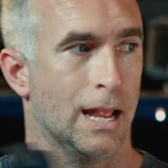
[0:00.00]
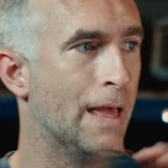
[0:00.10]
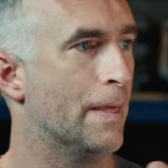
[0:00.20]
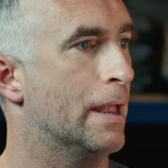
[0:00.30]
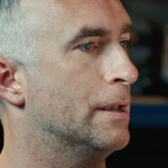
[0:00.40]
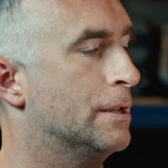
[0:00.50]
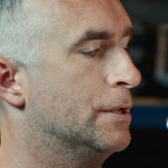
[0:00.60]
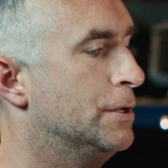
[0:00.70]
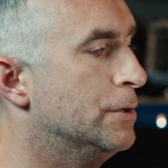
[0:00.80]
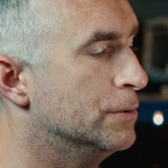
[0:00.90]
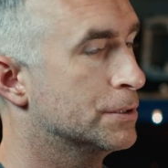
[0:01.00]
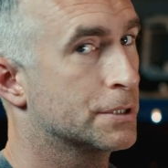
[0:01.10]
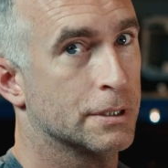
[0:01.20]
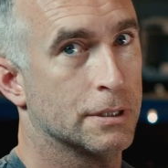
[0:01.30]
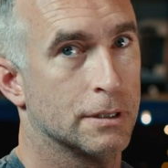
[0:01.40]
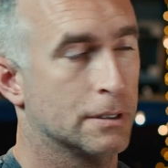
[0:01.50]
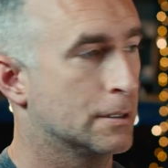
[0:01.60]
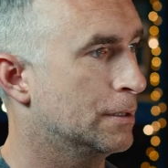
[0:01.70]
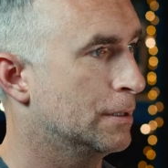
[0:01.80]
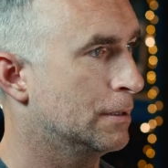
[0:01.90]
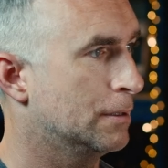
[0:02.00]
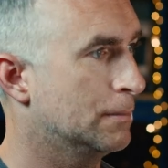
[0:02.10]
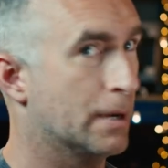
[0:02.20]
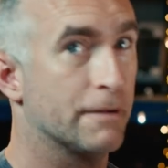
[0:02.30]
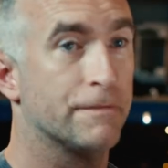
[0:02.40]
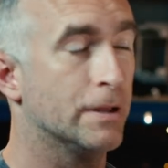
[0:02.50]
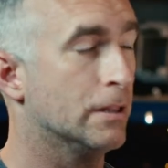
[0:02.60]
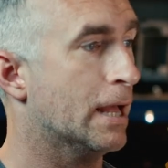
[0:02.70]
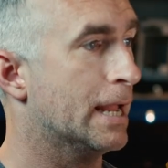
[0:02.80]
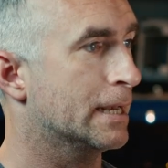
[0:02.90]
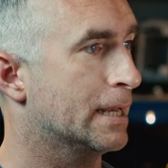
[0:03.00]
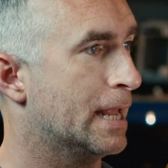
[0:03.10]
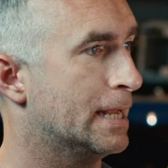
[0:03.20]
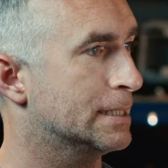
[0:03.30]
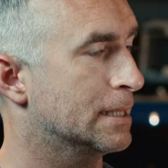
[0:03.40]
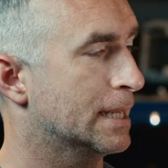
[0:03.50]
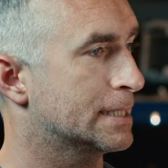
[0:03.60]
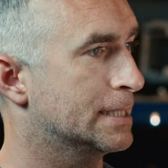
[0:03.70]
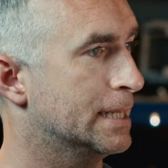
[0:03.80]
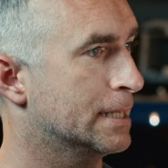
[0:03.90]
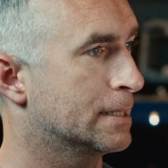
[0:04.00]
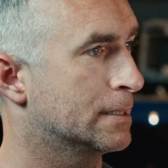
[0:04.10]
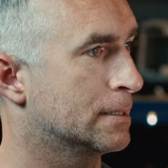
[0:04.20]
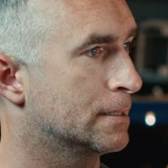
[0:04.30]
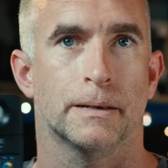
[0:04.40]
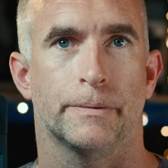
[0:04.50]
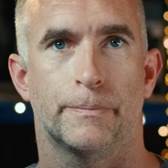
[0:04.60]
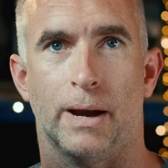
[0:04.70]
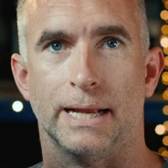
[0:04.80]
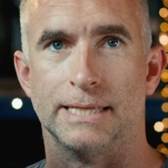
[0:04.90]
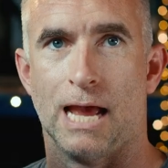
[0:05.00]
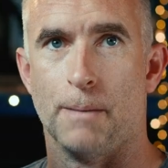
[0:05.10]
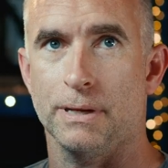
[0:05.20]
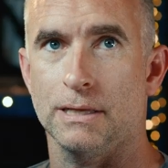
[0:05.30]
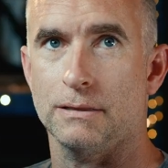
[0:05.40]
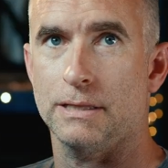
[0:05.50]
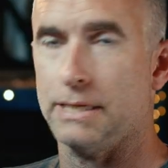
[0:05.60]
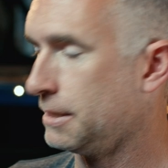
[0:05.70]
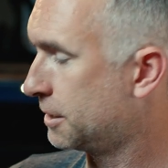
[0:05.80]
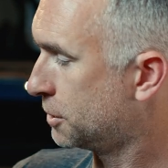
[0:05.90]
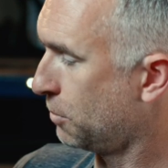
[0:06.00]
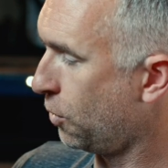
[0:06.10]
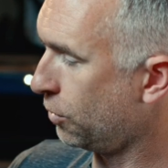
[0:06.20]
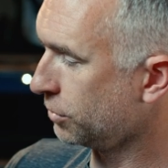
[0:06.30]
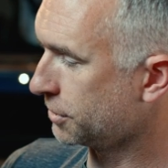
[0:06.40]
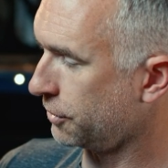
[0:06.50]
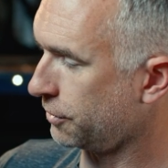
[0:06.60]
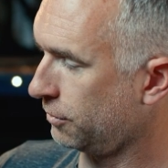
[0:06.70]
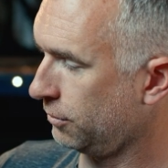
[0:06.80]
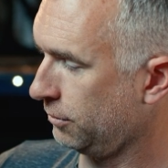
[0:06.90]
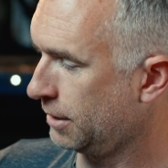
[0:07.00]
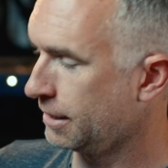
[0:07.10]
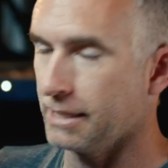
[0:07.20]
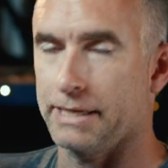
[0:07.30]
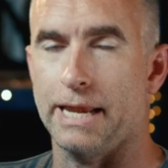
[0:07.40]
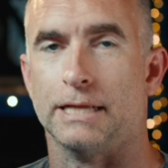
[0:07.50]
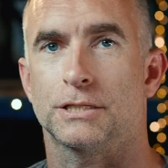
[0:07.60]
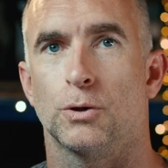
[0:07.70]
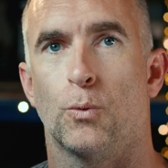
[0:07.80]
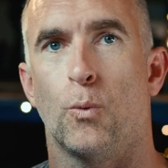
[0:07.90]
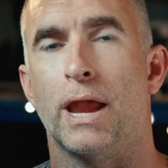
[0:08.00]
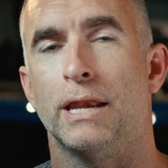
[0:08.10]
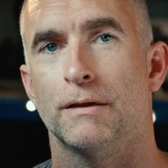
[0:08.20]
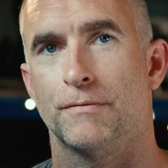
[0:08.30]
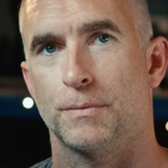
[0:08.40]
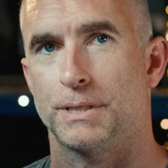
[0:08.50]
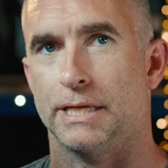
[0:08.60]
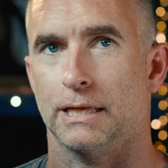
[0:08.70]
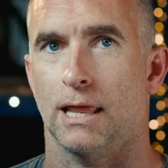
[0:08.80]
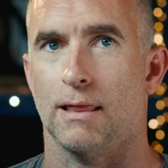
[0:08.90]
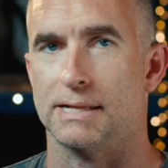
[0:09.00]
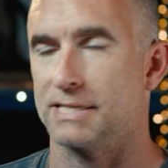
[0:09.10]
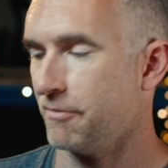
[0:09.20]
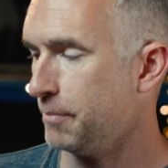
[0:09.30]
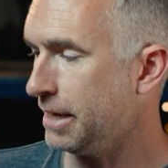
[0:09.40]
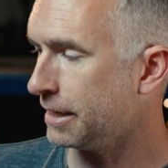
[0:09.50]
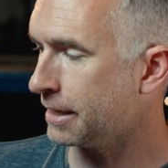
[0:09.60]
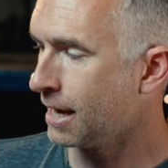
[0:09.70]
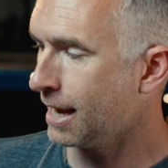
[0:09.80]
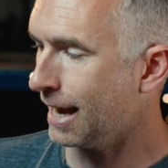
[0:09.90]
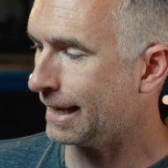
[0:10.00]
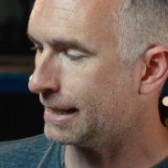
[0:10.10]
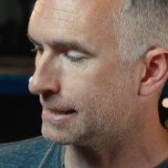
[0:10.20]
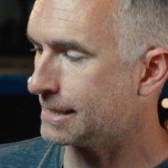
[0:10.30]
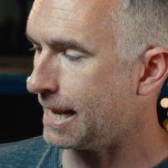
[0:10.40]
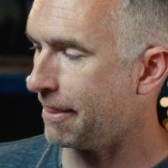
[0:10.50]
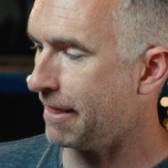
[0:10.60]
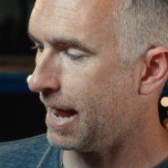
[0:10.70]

and then use my fill light as light C. By tapping the small circle next to any of the particular lights I've metered, I can set